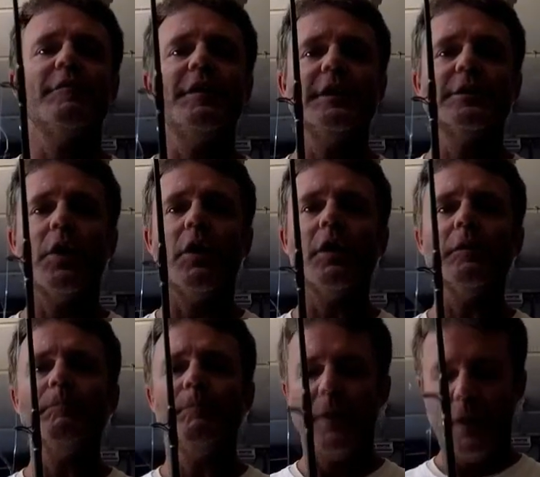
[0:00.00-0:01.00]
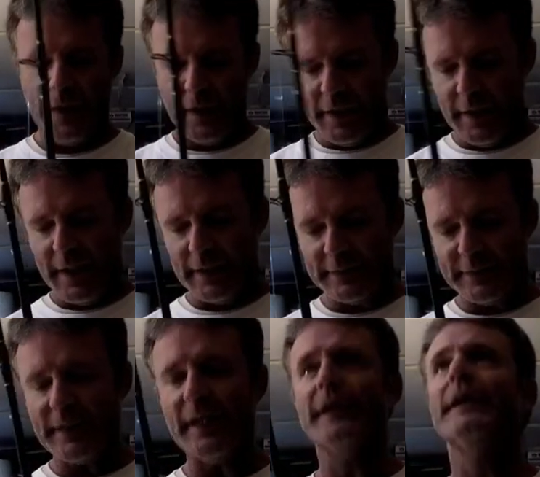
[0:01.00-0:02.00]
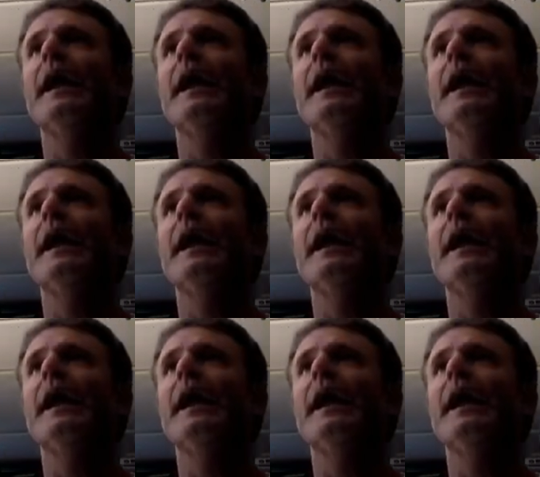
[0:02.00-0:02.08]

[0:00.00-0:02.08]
feet tall. It has 10